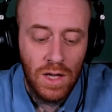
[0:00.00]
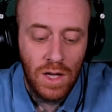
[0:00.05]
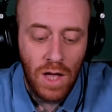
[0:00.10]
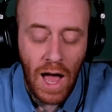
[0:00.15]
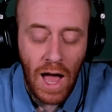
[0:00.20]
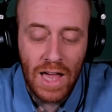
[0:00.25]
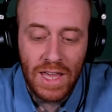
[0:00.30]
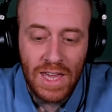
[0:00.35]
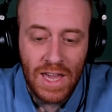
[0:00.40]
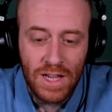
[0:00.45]

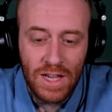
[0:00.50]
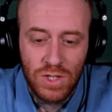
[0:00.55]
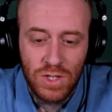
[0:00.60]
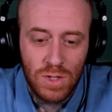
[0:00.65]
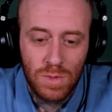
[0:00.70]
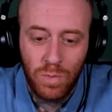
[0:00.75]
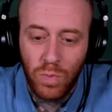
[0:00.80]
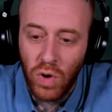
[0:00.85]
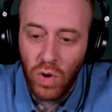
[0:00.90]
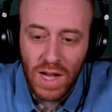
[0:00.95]
I can't
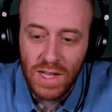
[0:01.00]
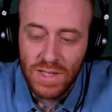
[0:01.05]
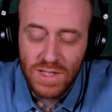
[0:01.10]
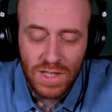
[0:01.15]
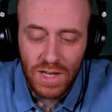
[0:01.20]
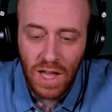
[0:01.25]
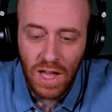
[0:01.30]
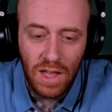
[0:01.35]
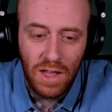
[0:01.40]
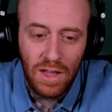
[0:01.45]
just pray
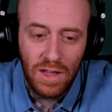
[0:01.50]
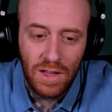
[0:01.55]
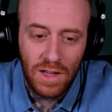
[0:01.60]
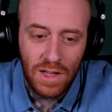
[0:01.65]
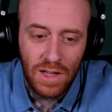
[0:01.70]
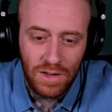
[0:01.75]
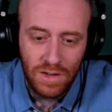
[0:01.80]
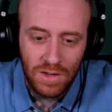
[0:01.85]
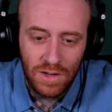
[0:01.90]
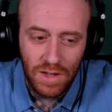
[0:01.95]
tonight
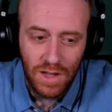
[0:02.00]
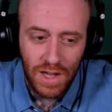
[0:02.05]
and